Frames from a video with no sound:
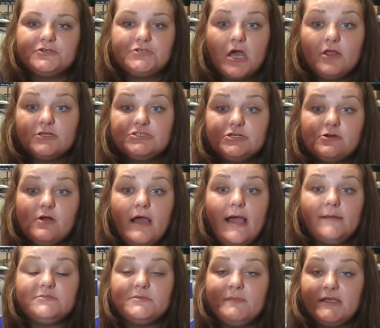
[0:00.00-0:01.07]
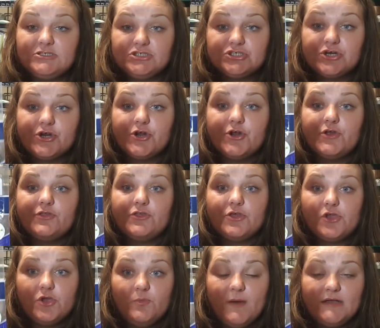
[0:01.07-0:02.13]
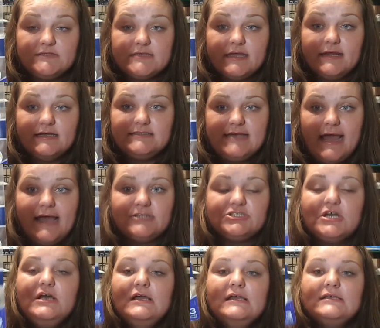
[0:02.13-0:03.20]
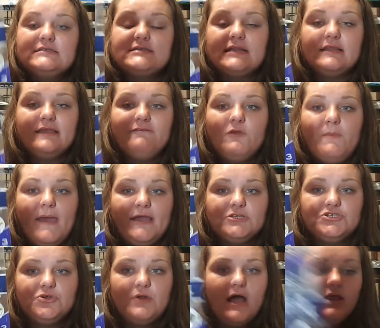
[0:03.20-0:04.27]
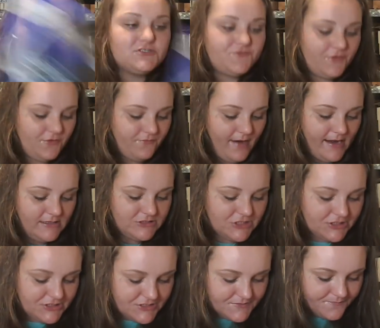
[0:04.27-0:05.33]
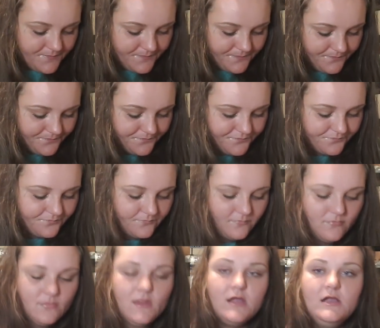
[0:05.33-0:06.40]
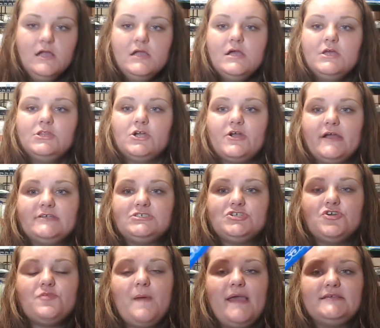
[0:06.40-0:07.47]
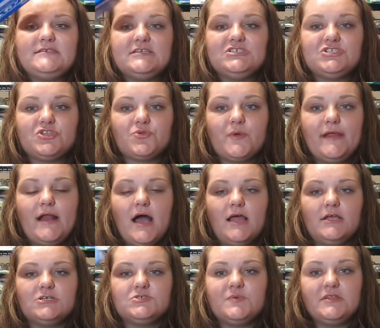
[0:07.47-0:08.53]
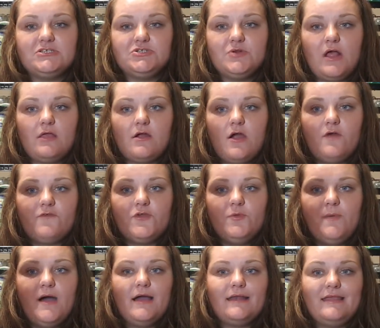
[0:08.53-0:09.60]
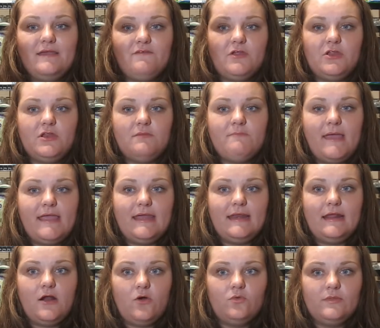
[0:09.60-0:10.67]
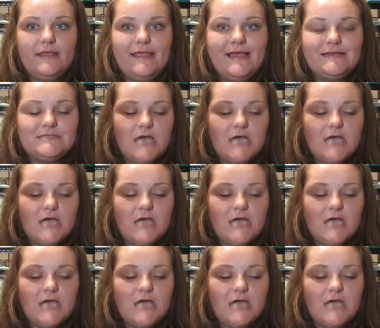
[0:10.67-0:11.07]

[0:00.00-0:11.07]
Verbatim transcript: your Dollar General app to make sure the coupon's going to attach. It's going to leave you paying $2 for the razors. The Crest toothpaste is $3 with a $2 off coupon, giving making it only a